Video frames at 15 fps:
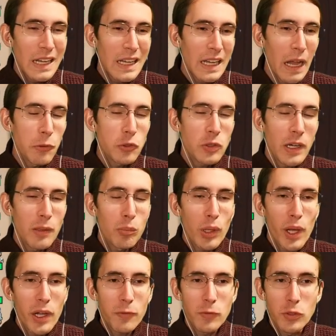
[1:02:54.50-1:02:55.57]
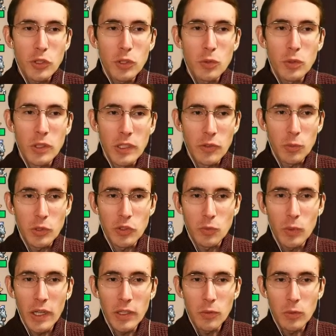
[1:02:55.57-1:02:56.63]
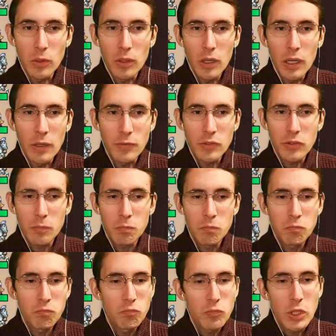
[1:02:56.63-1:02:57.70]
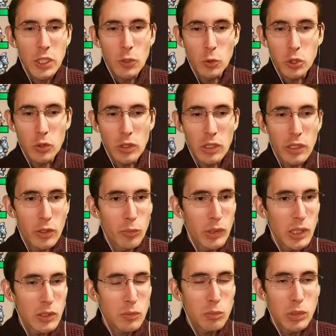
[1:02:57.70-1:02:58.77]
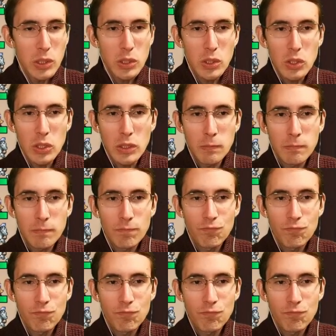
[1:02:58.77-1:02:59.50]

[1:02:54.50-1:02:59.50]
Uh, I was trying to block for two units, which is why you were off kilter a little bit, but uh,